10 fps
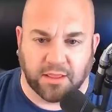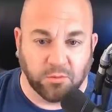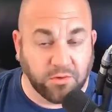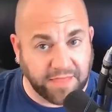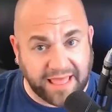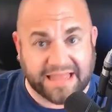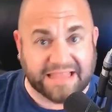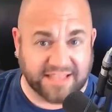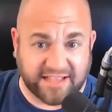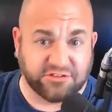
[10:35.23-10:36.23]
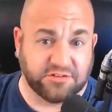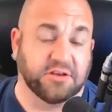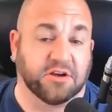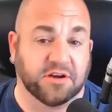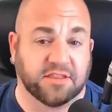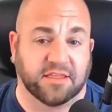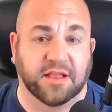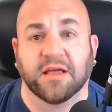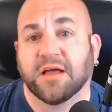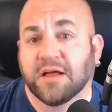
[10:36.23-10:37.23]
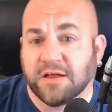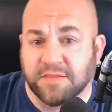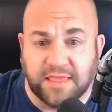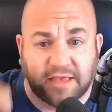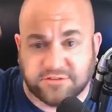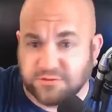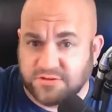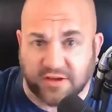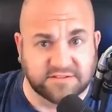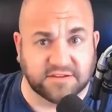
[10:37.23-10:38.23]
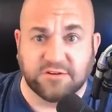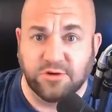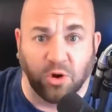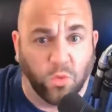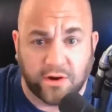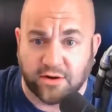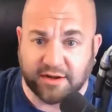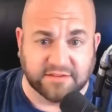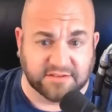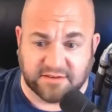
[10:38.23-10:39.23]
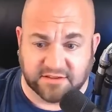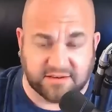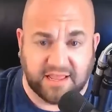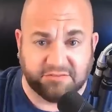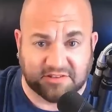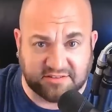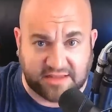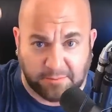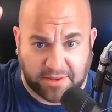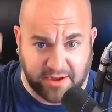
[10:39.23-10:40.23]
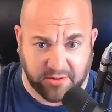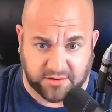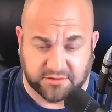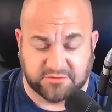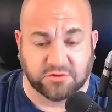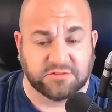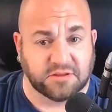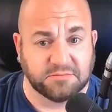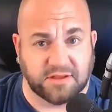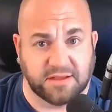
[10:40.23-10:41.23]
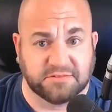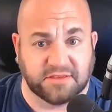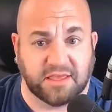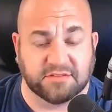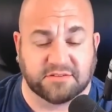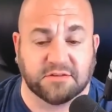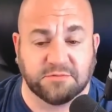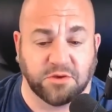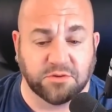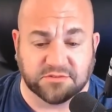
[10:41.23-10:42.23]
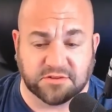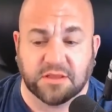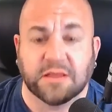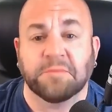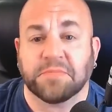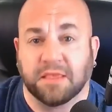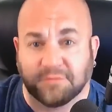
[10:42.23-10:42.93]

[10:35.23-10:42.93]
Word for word: Well, that is actually a good thing. The Yaesu doesn't know where it is, it doesn't have a step counter, so sometimes it gets confused. If